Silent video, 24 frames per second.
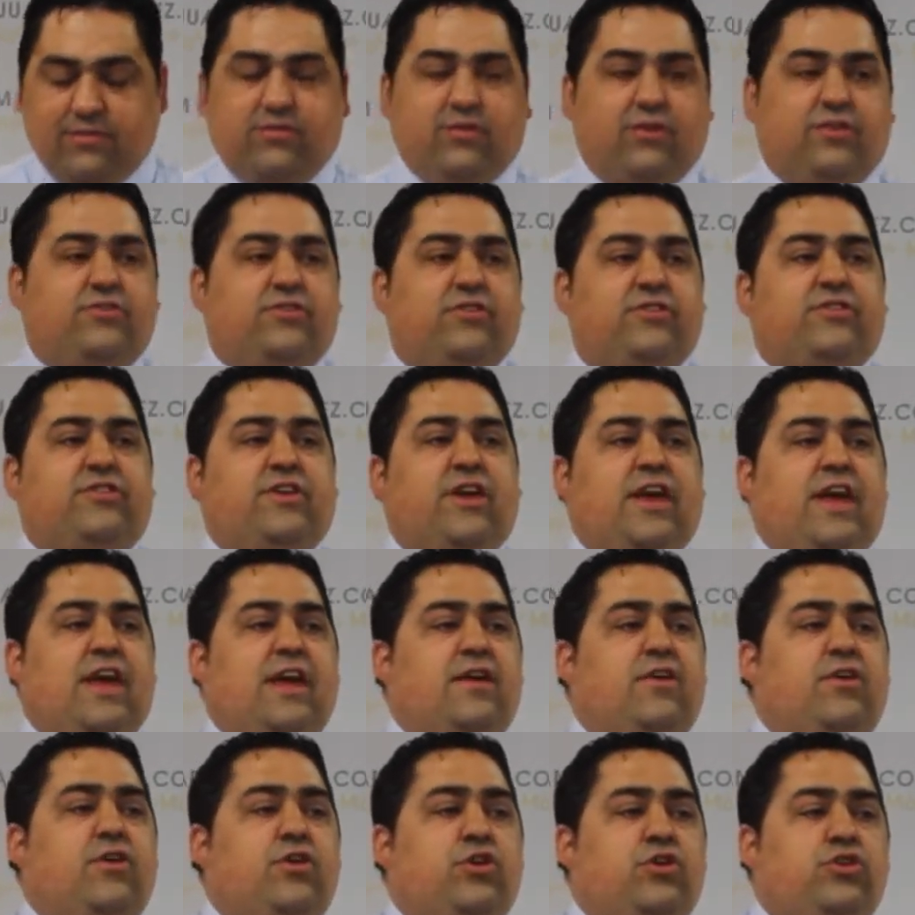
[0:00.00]
So let's just
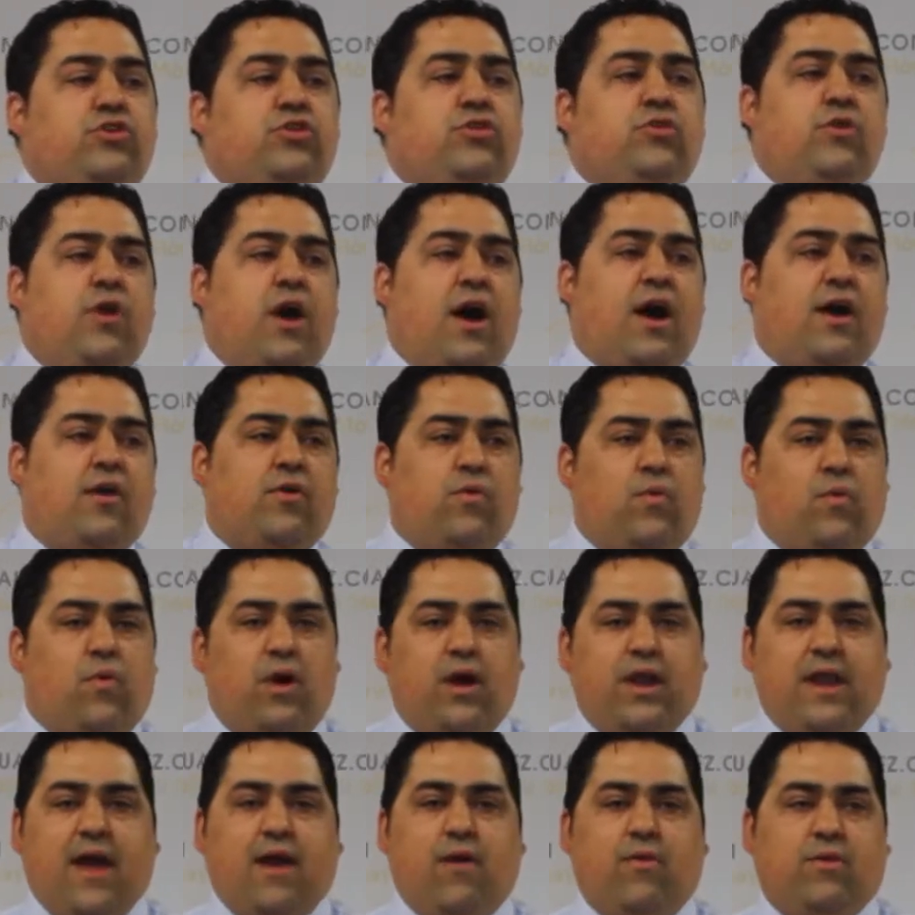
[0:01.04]
say you knock
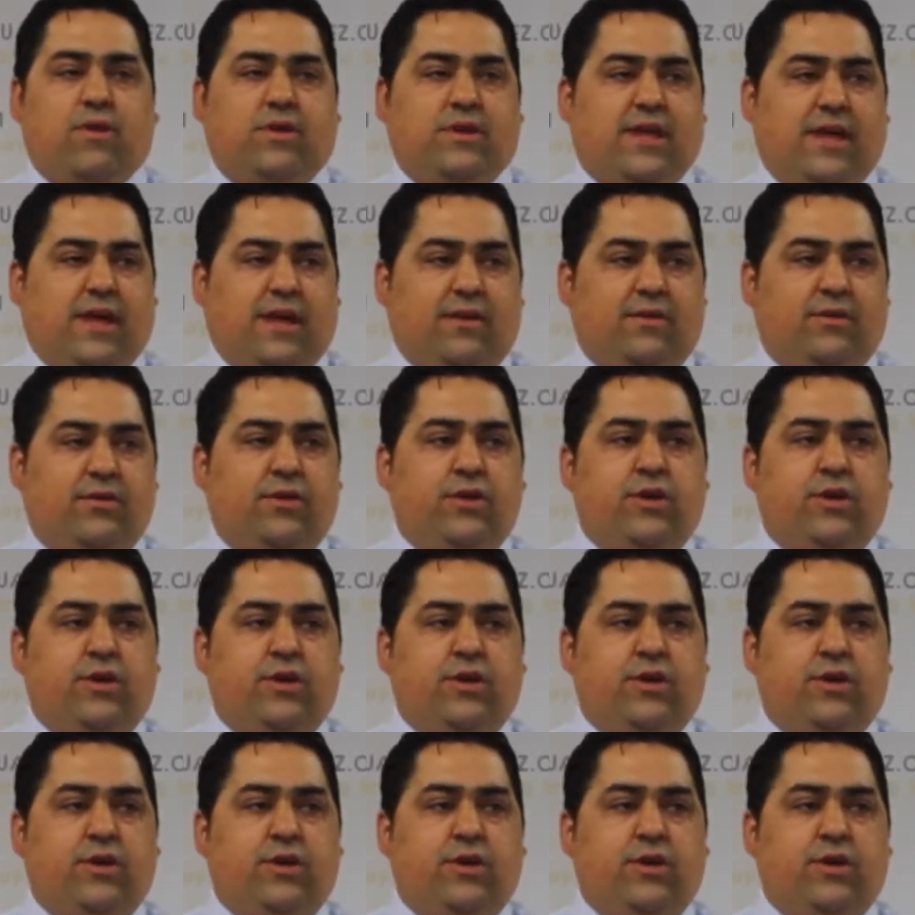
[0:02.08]
1 hour a day,